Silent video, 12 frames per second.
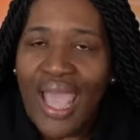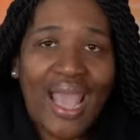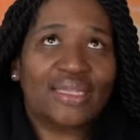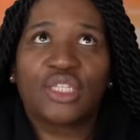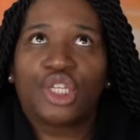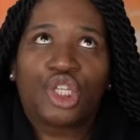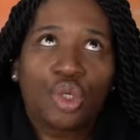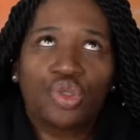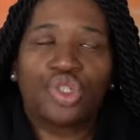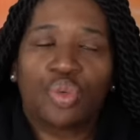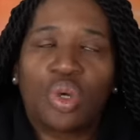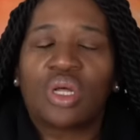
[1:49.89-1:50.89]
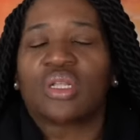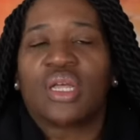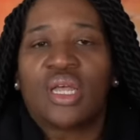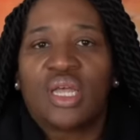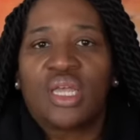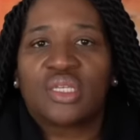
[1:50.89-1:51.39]
as usual,
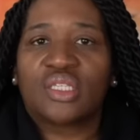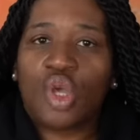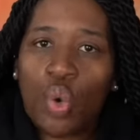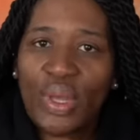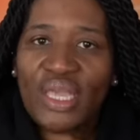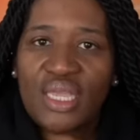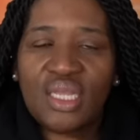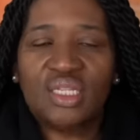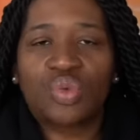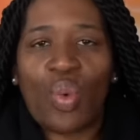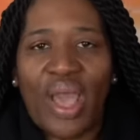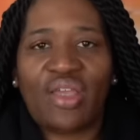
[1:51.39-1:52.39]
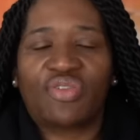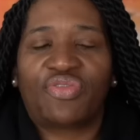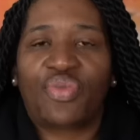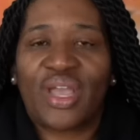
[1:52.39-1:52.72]
his queen, his wife,